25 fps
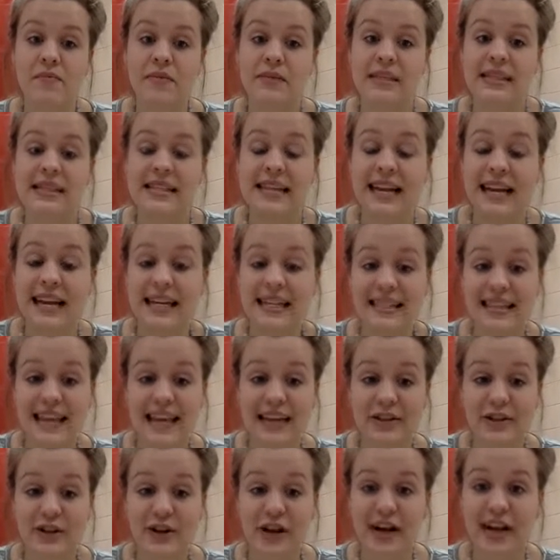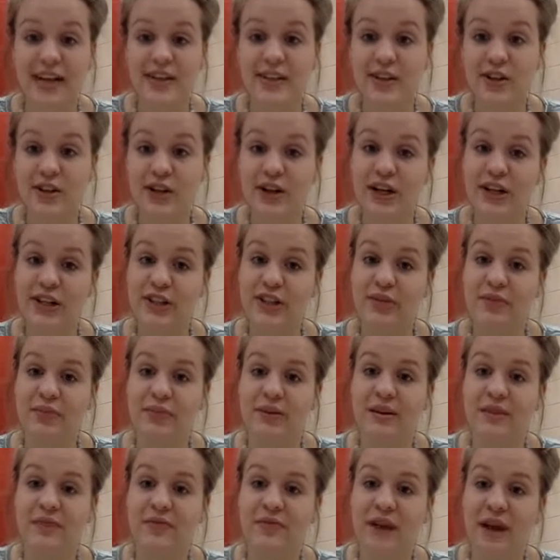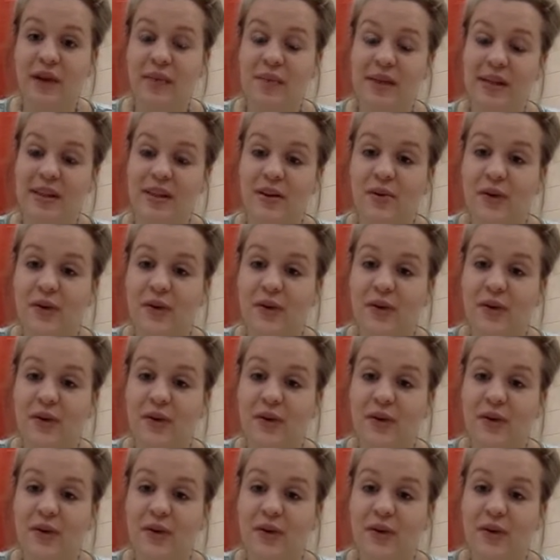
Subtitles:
sentence as your answer because you're reframing the